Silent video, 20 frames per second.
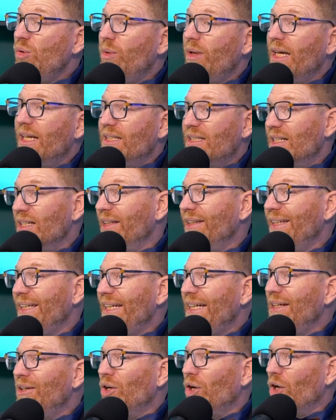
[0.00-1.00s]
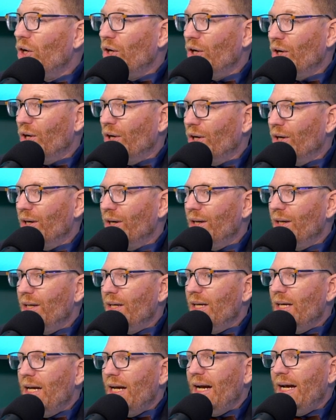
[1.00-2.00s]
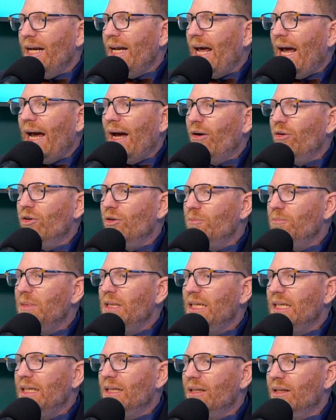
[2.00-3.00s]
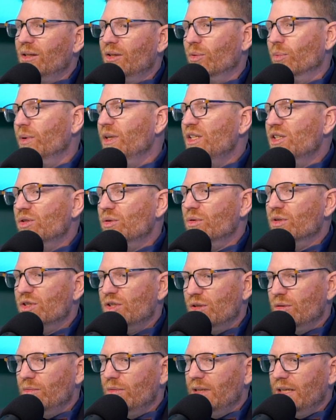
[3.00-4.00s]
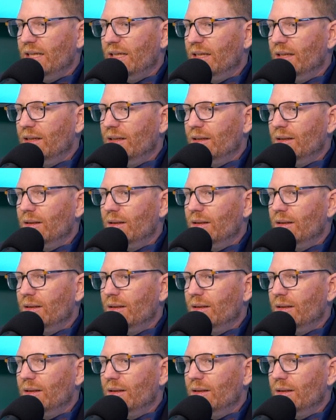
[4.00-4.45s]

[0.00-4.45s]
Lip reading: get to lead her and how to be the resource you need.